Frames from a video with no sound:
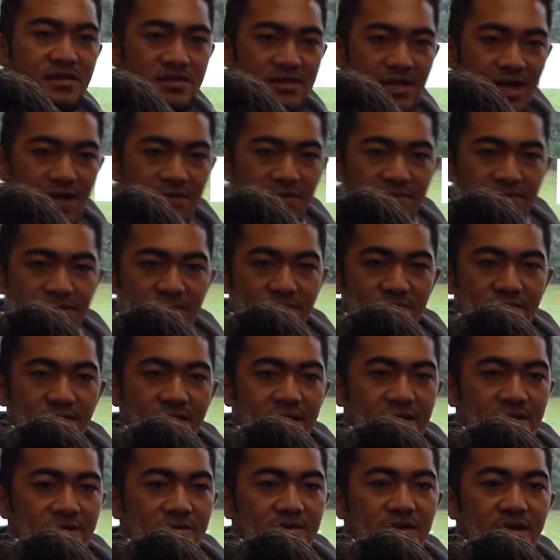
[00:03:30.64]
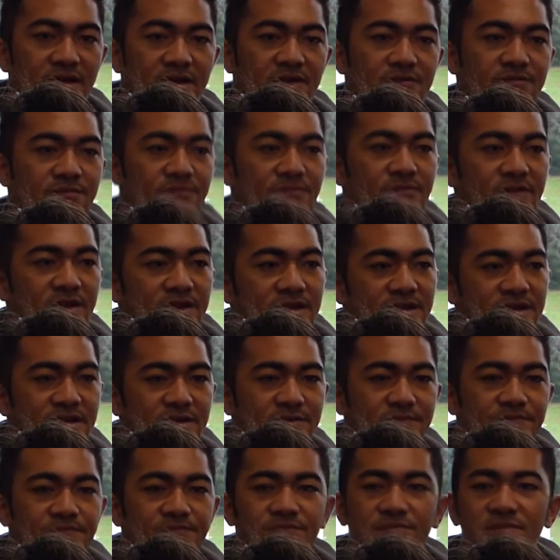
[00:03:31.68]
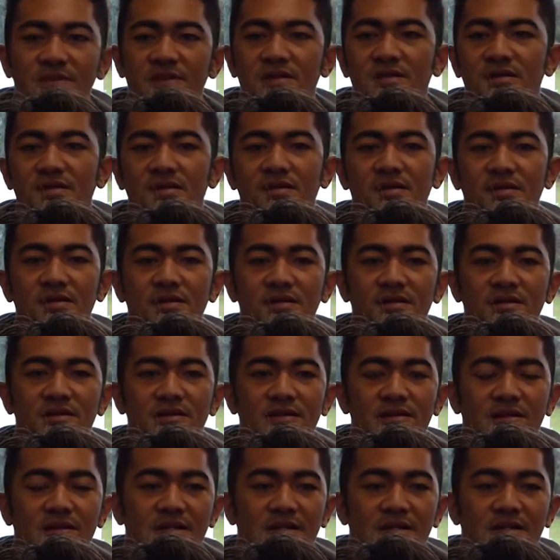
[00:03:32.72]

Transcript: nationalities of kids, that they're, they're, really, they're